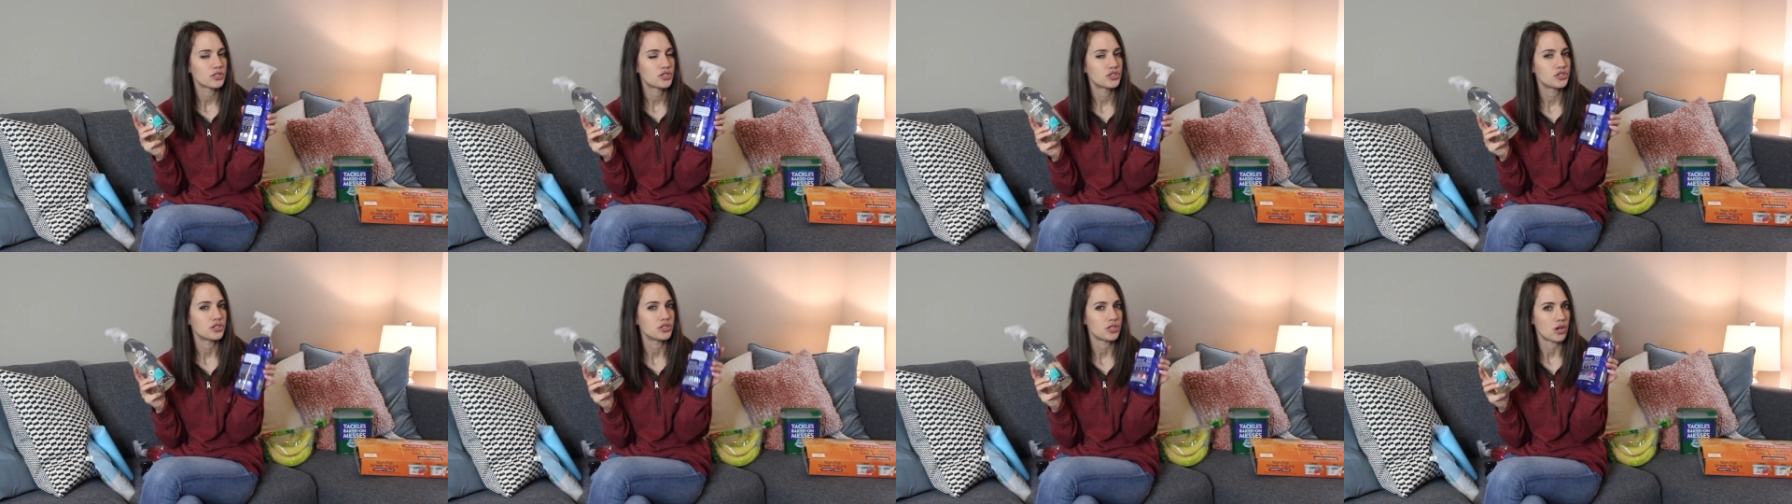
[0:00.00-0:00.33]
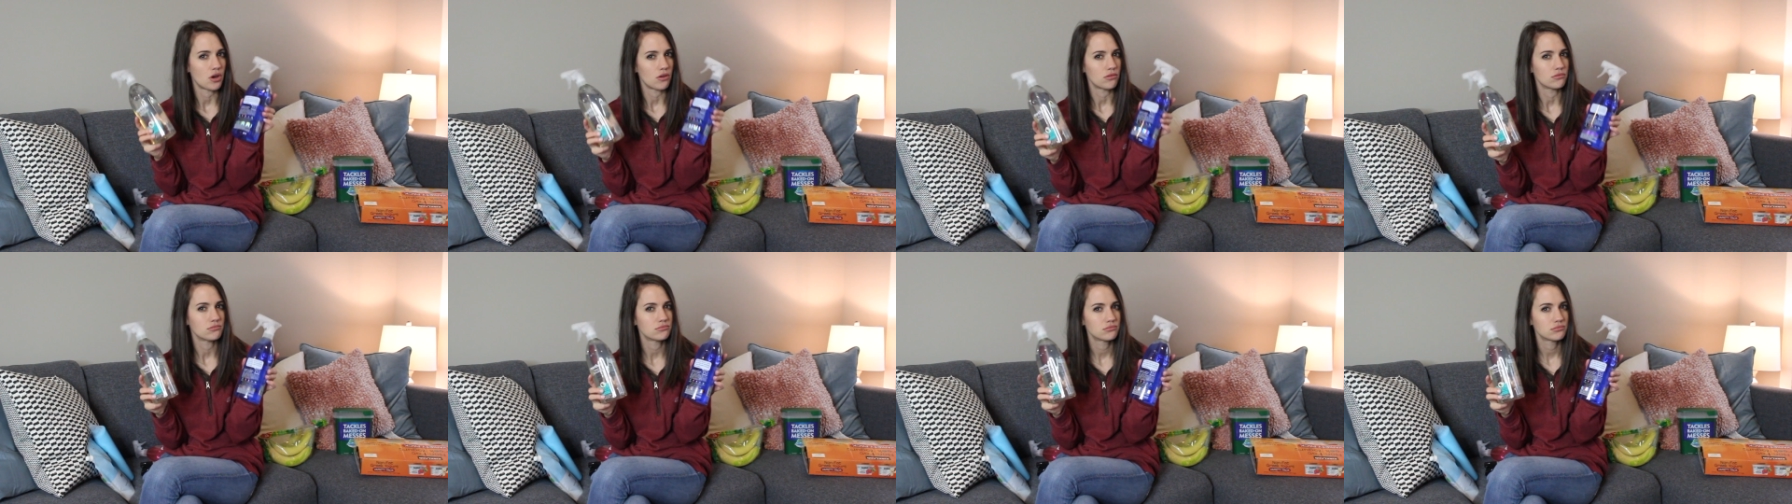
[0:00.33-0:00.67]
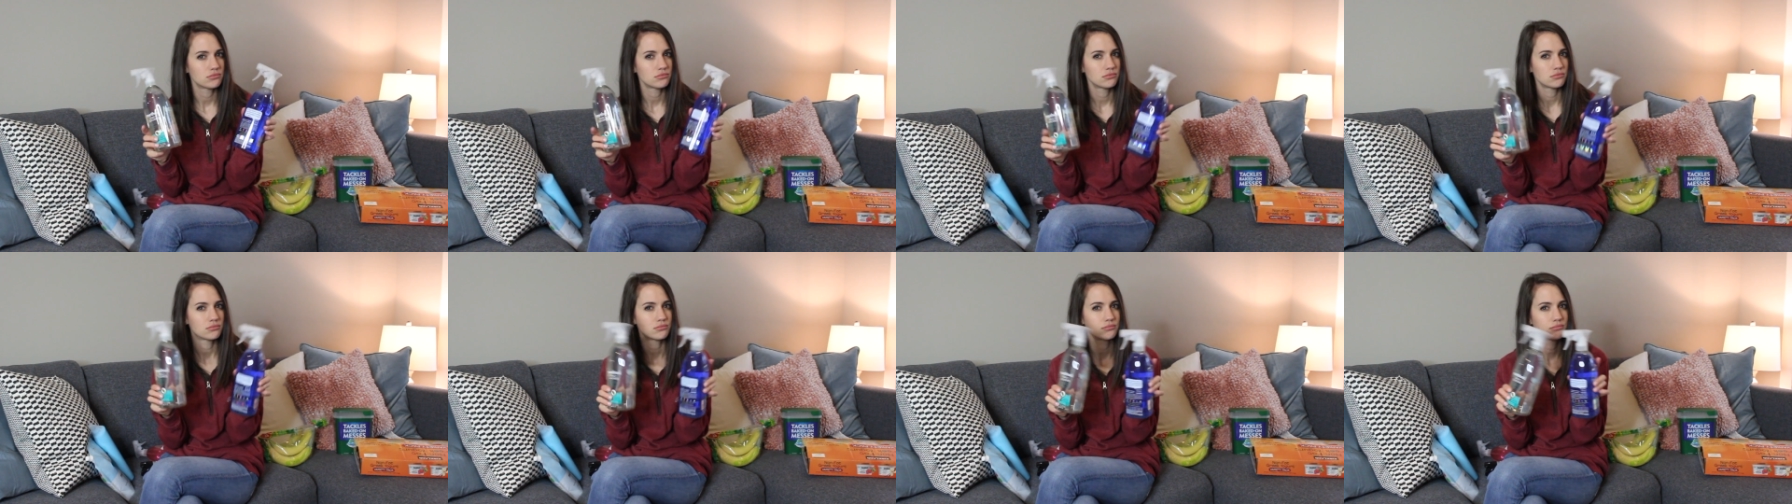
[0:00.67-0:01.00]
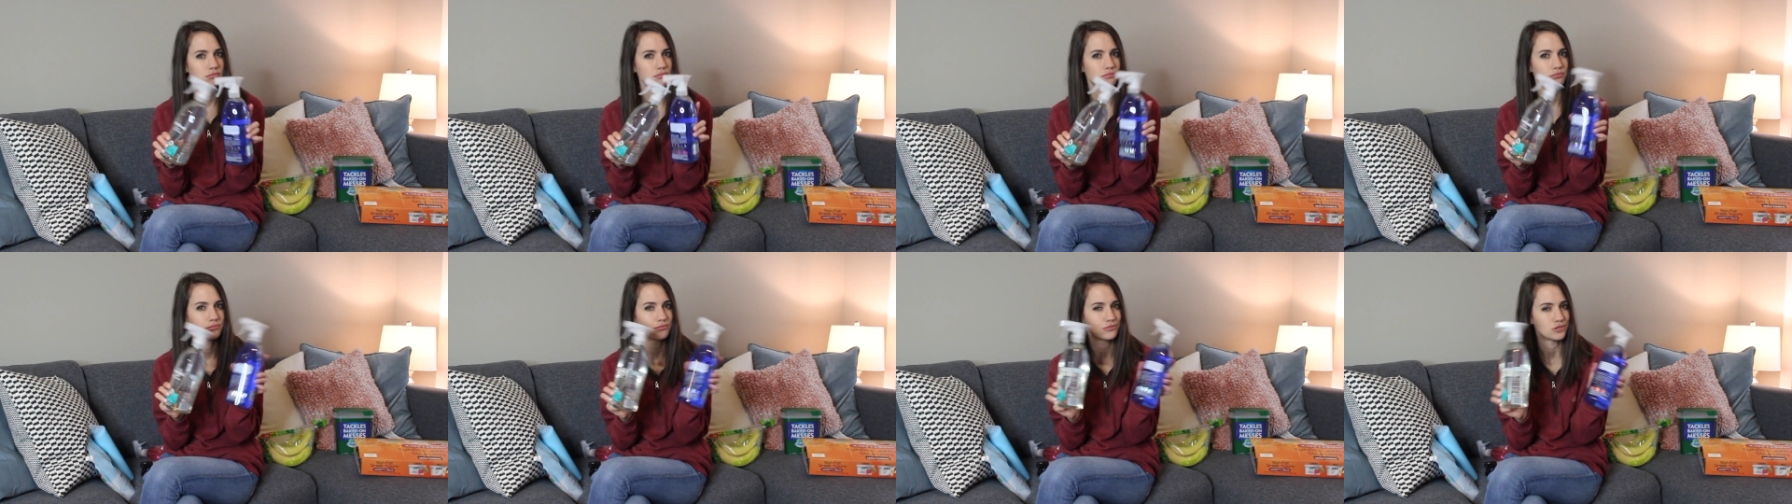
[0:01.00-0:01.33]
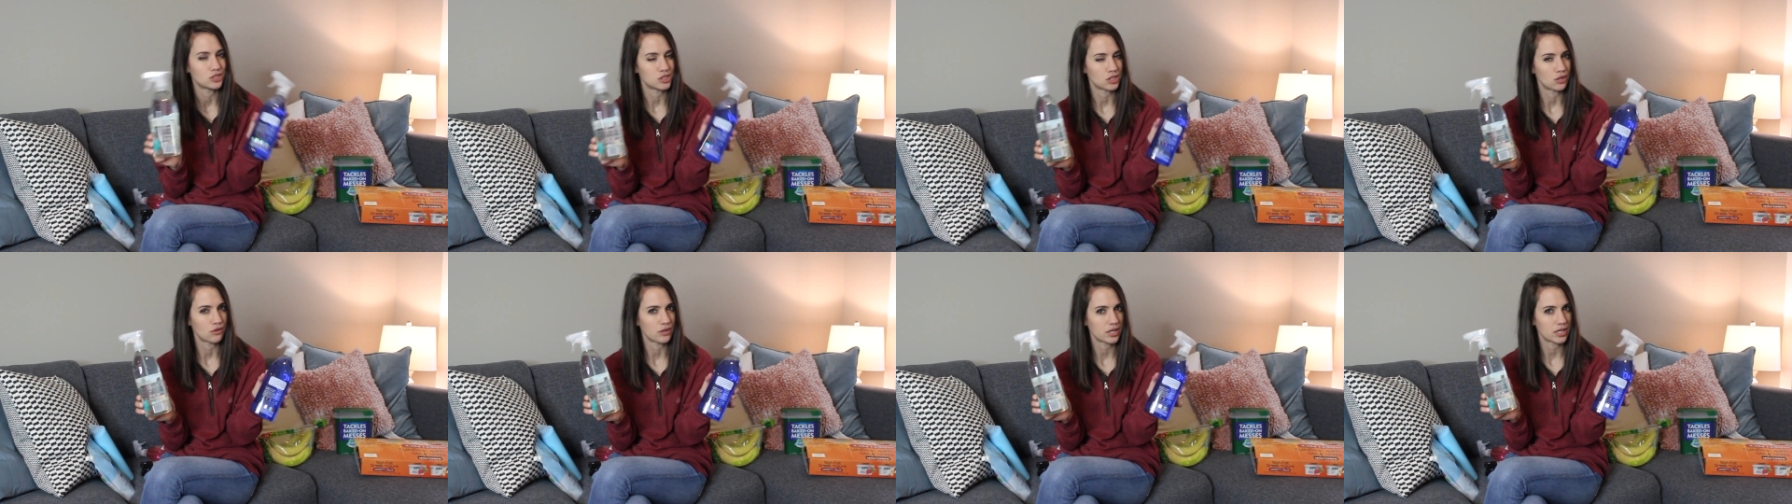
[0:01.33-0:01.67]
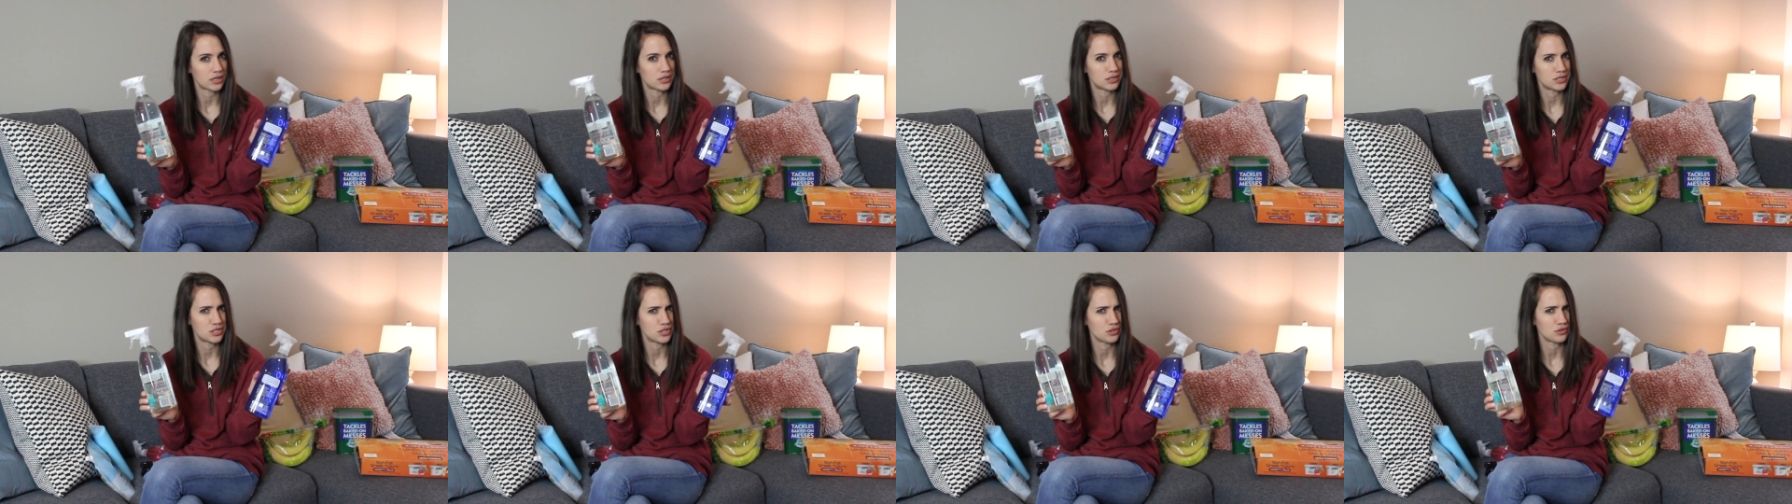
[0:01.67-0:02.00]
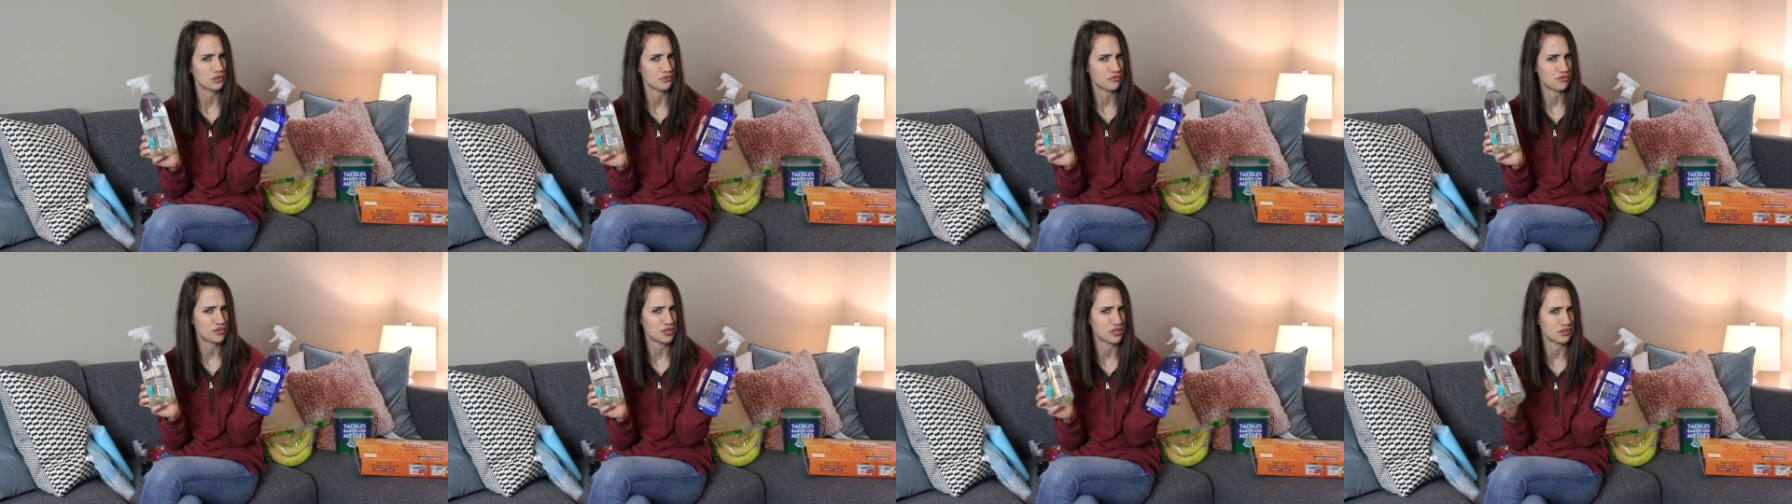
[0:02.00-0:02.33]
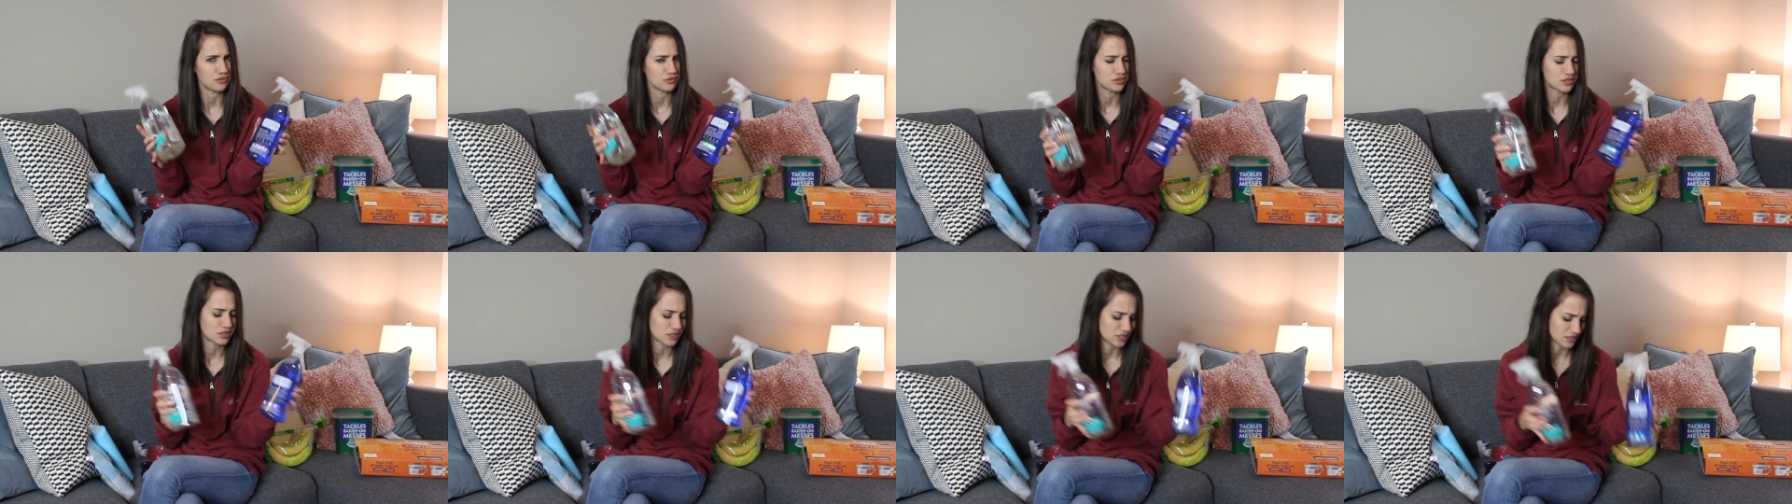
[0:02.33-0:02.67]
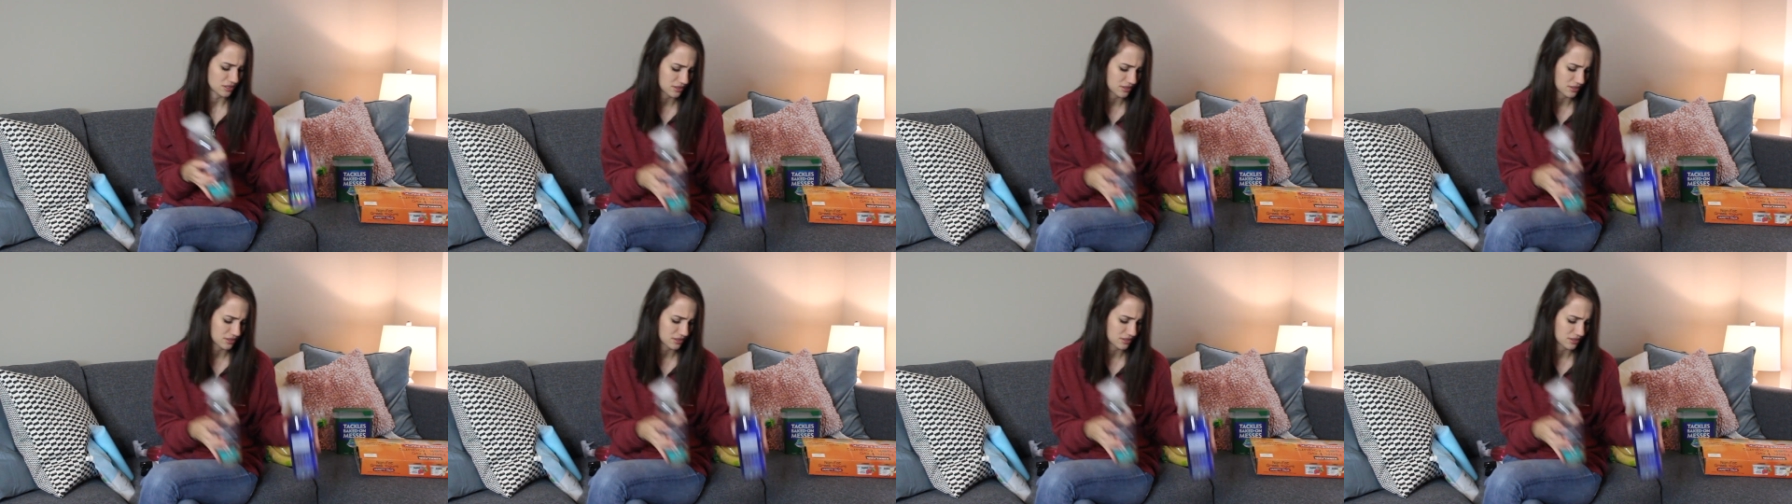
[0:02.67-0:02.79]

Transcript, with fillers: So don't get too confused.